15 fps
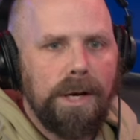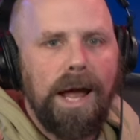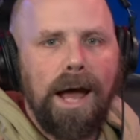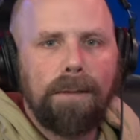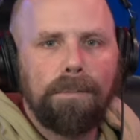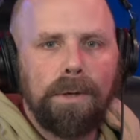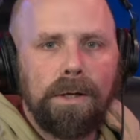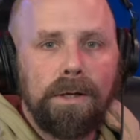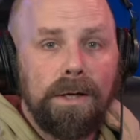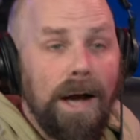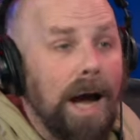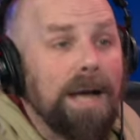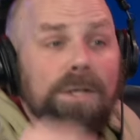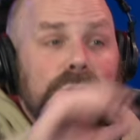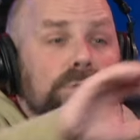happen.
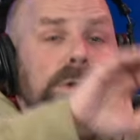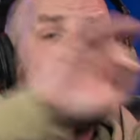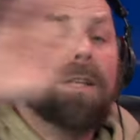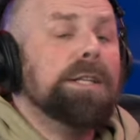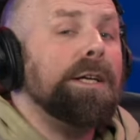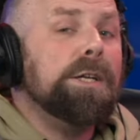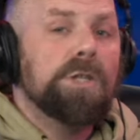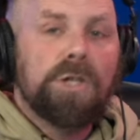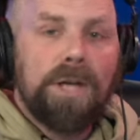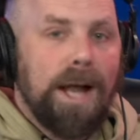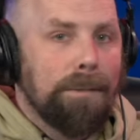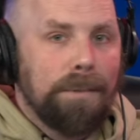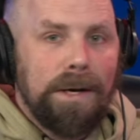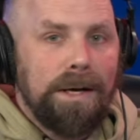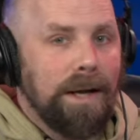I do not think it should
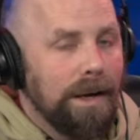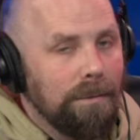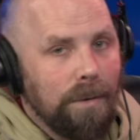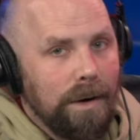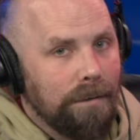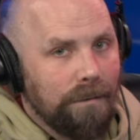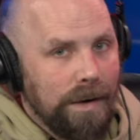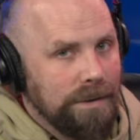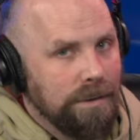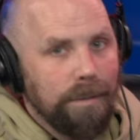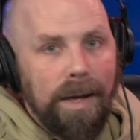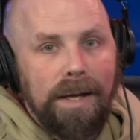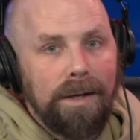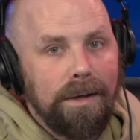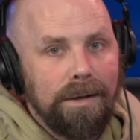happen at night one of
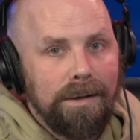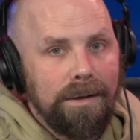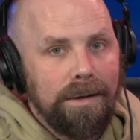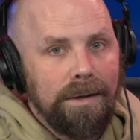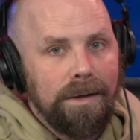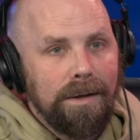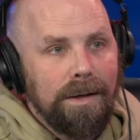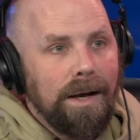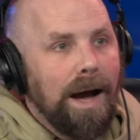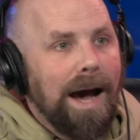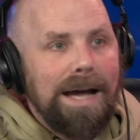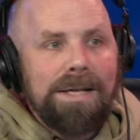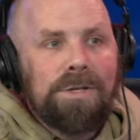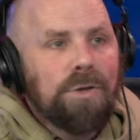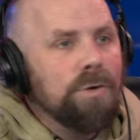WrestleMania.
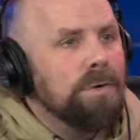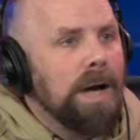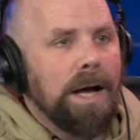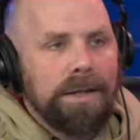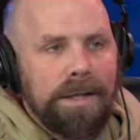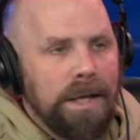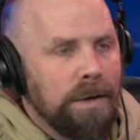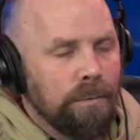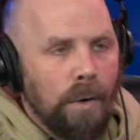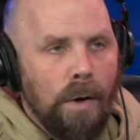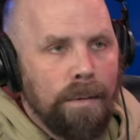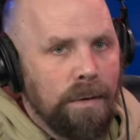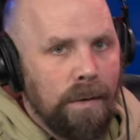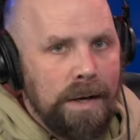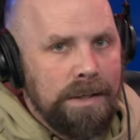I do not think
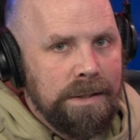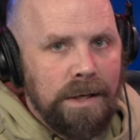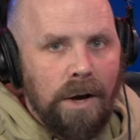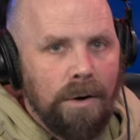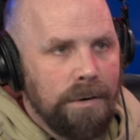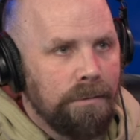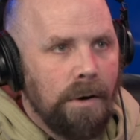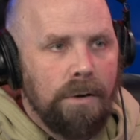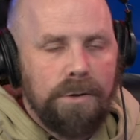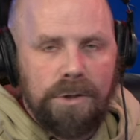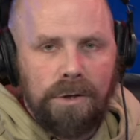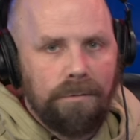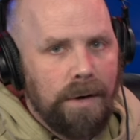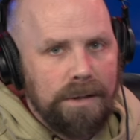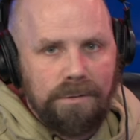Roman Reigns and Cody Rhodes
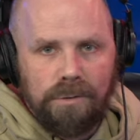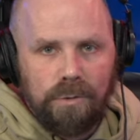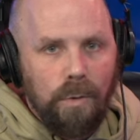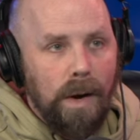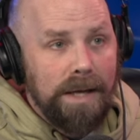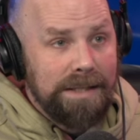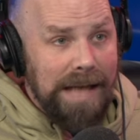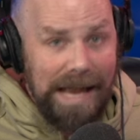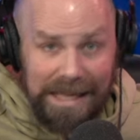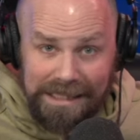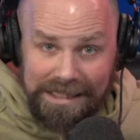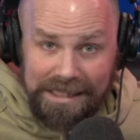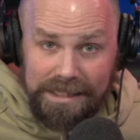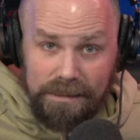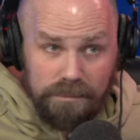should wrestle twice.
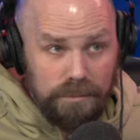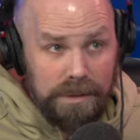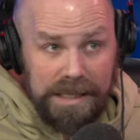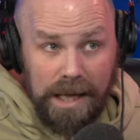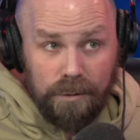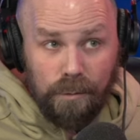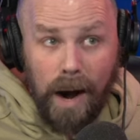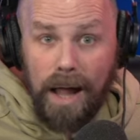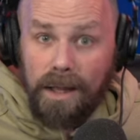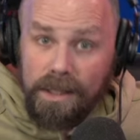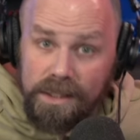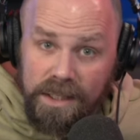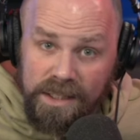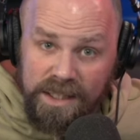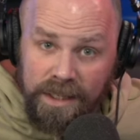And Seth
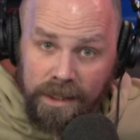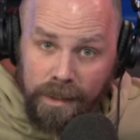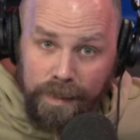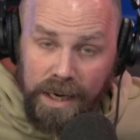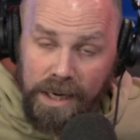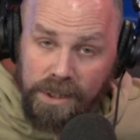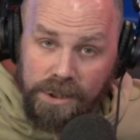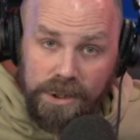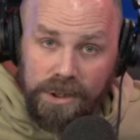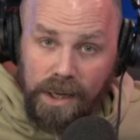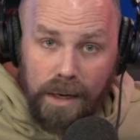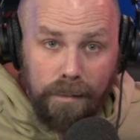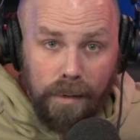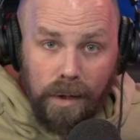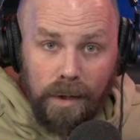Rollins, because of the Elimination
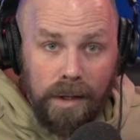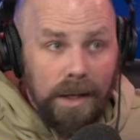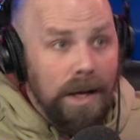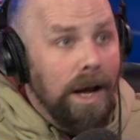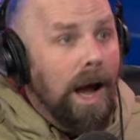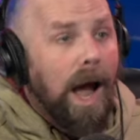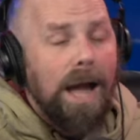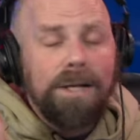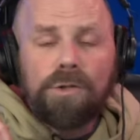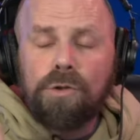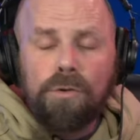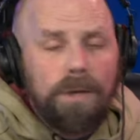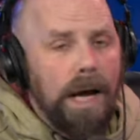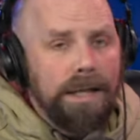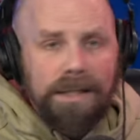Chamber, I
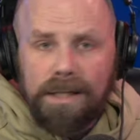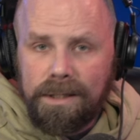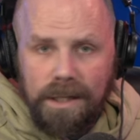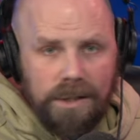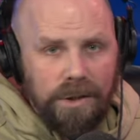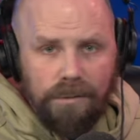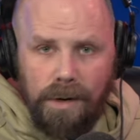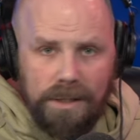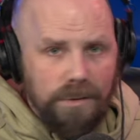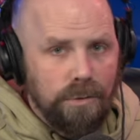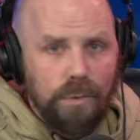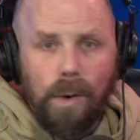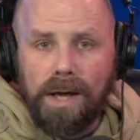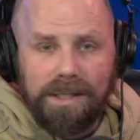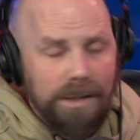do not think they should wrestle
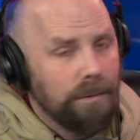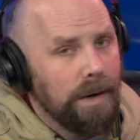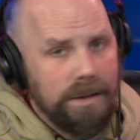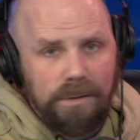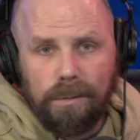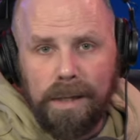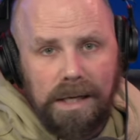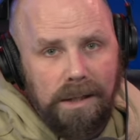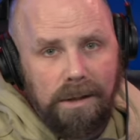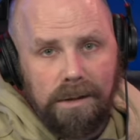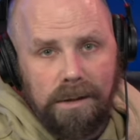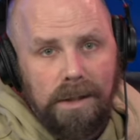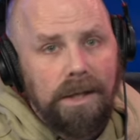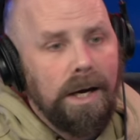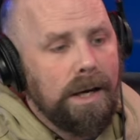twice at WrestleMania.
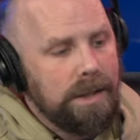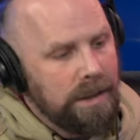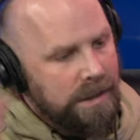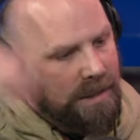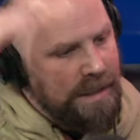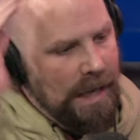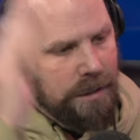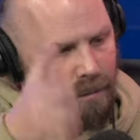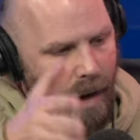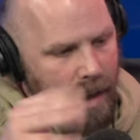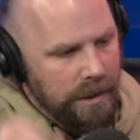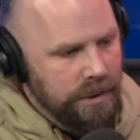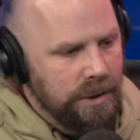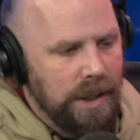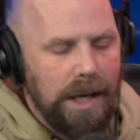I think Seth
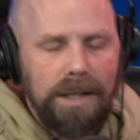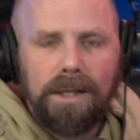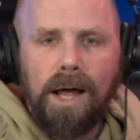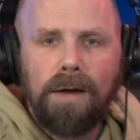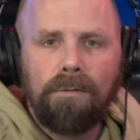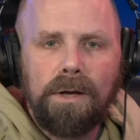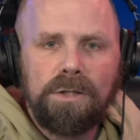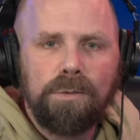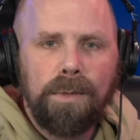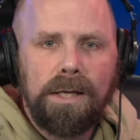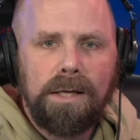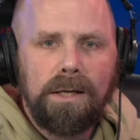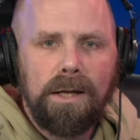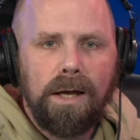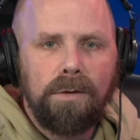Rollins should headline
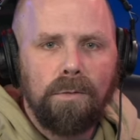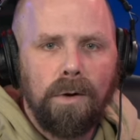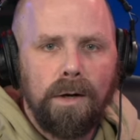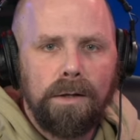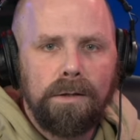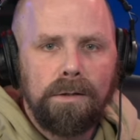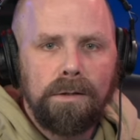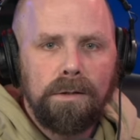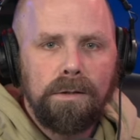WrestleMania night one,